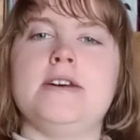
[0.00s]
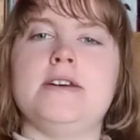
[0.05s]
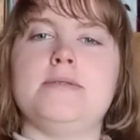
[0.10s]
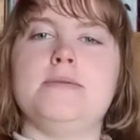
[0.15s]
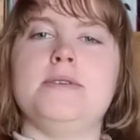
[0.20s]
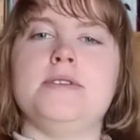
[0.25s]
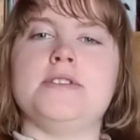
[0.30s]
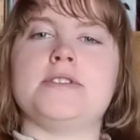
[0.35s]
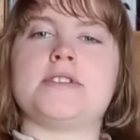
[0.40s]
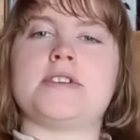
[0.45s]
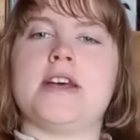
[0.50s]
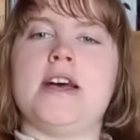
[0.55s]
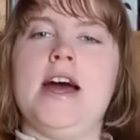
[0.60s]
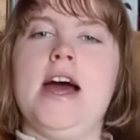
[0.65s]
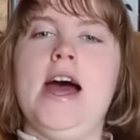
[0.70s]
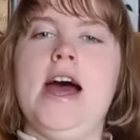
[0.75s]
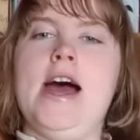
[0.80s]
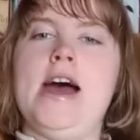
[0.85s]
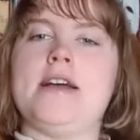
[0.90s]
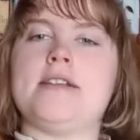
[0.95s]
with his
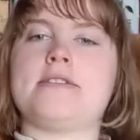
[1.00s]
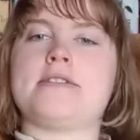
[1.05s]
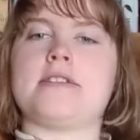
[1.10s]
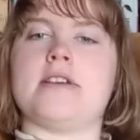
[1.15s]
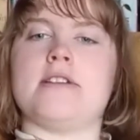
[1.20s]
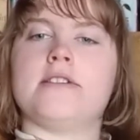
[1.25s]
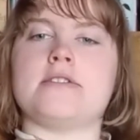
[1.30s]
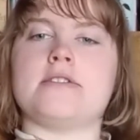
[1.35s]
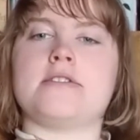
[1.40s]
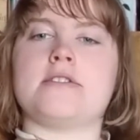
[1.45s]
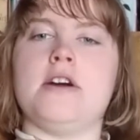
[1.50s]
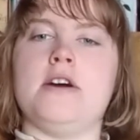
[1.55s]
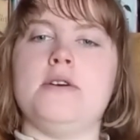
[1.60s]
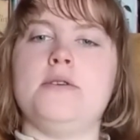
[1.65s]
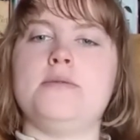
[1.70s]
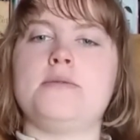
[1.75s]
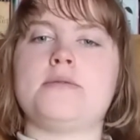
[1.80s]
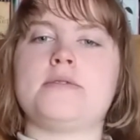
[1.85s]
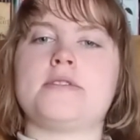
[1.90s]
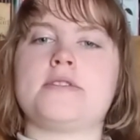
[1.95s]
hat and
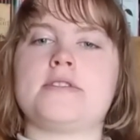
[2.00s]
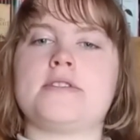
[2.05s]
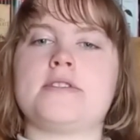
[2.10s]
coat.